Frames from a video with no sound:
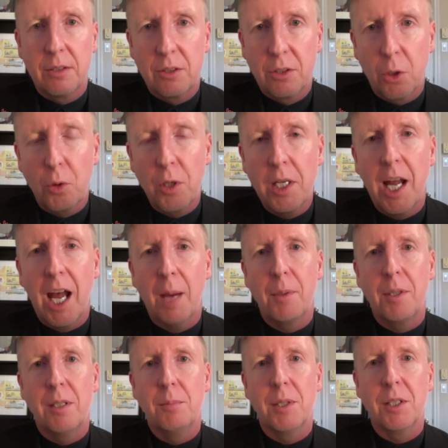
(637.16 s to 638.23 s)
Tory
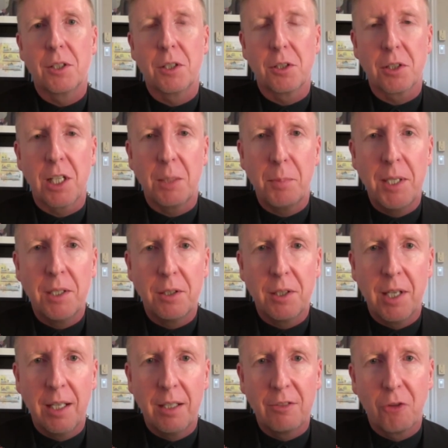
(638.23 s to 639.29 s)
cabinet ministers like Peter
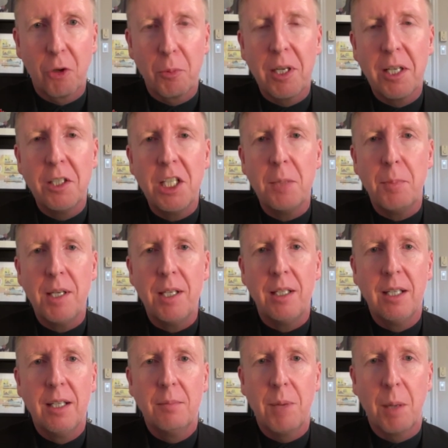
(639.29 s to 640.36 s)
Kent, former
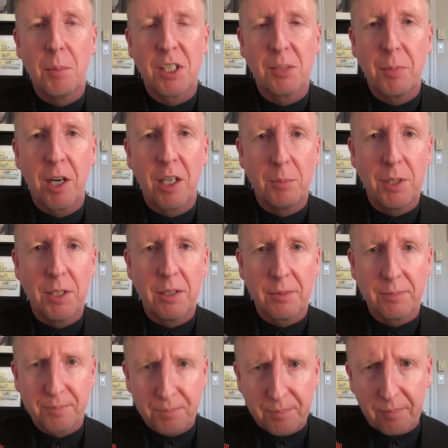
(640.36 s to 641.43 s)
NDP members of parliament
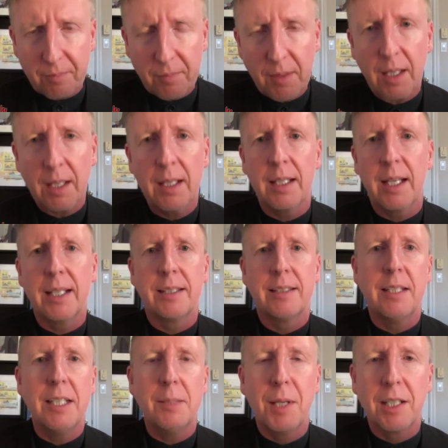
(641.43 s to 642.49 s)
like
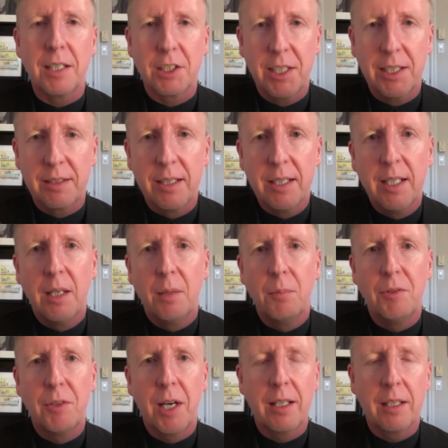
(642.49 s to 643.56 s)
Denis Blanchette.
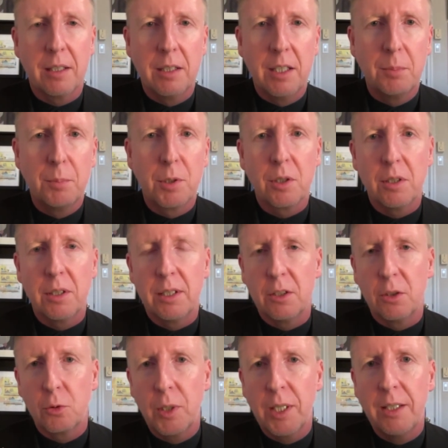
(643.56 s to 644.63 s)
We've got liberal
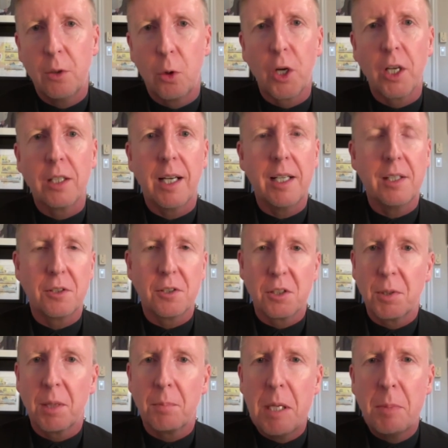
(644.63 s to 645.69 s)
and green organizers.
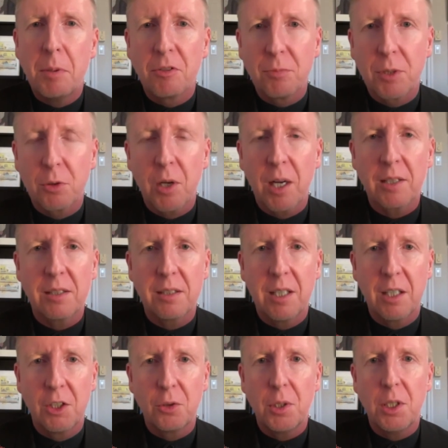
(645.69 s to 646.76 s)
We've got people from across the
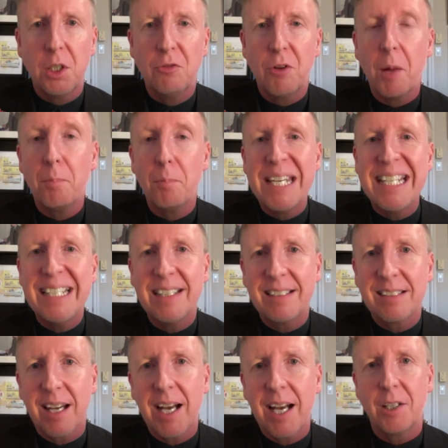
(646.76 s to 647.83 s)
country who've all been
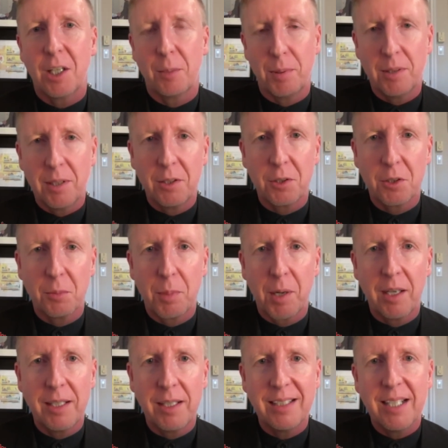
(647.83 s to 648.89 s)
inside our political
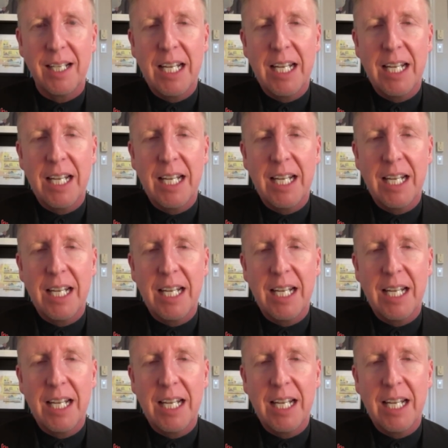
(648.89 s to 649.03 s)
parties